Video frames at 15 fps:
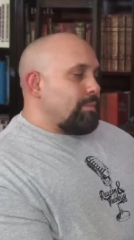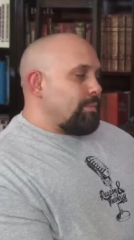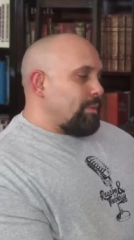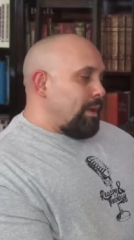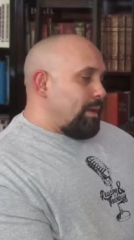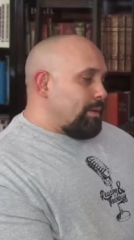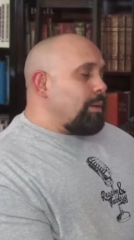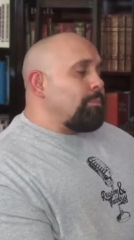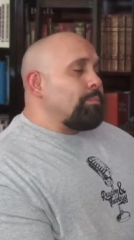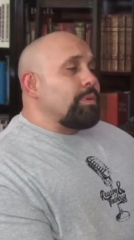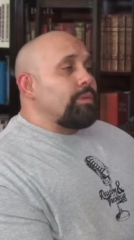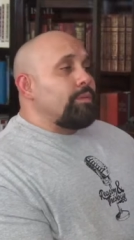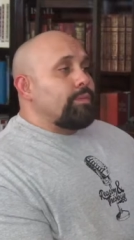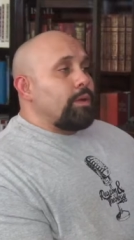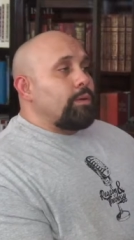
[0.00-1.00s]
a number
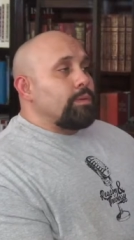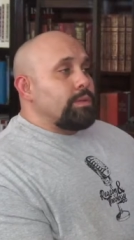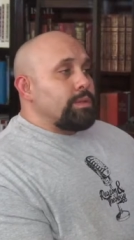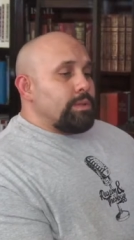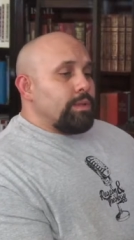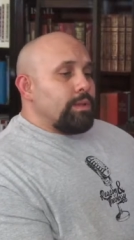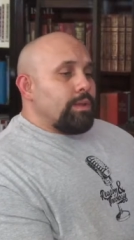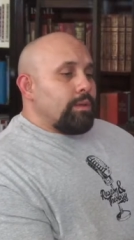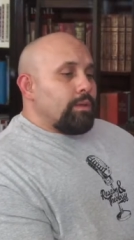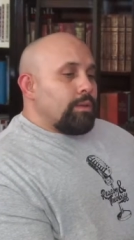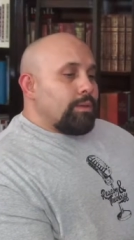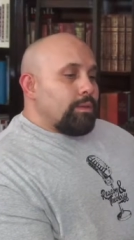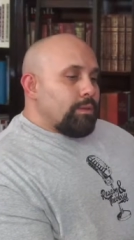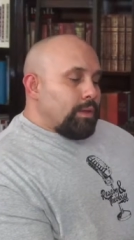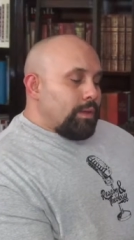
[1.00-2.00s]
of those
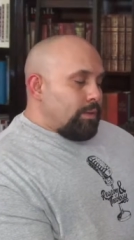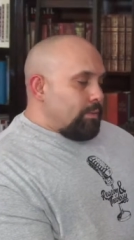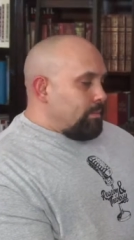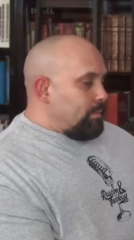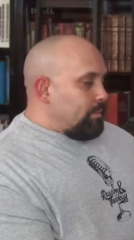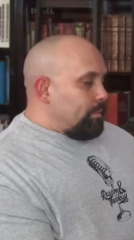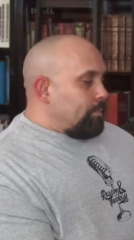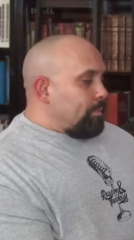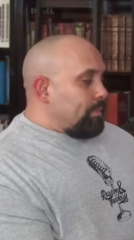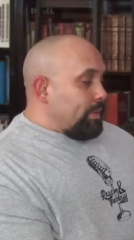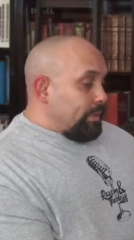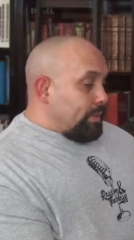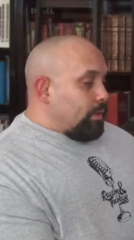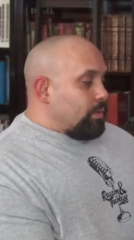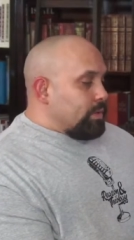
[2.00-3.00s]

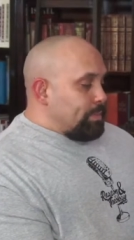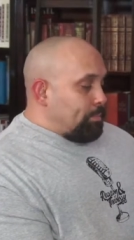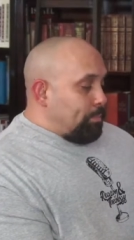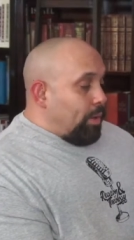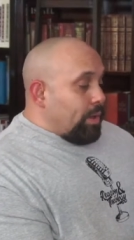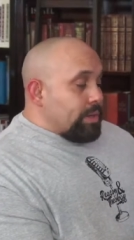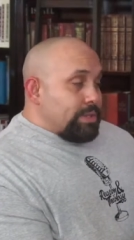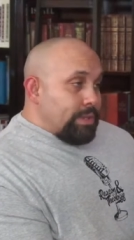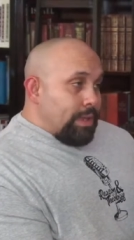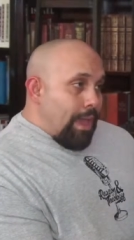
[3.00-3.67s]
those books